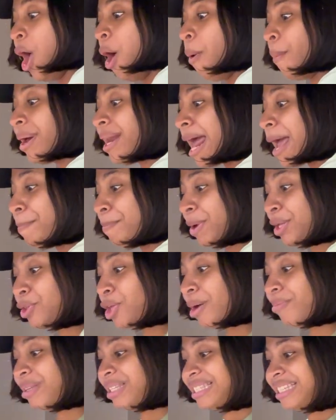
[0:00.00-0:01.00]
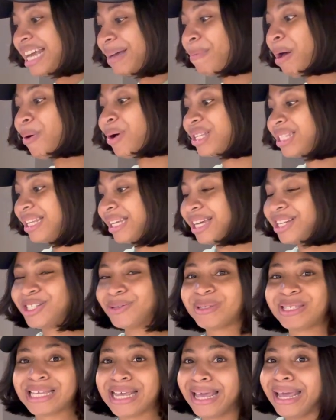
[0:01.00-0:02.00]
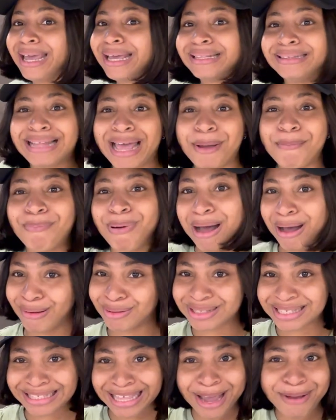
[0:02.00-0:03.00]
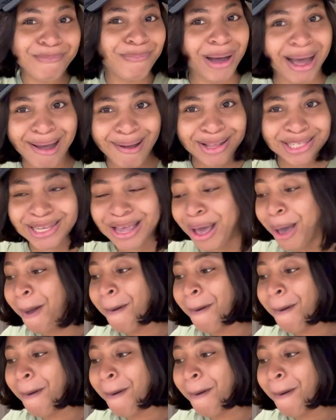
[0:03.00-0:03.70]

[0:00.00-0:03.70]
when i picked up this yam i was thinking she would say nine pounds ten pounds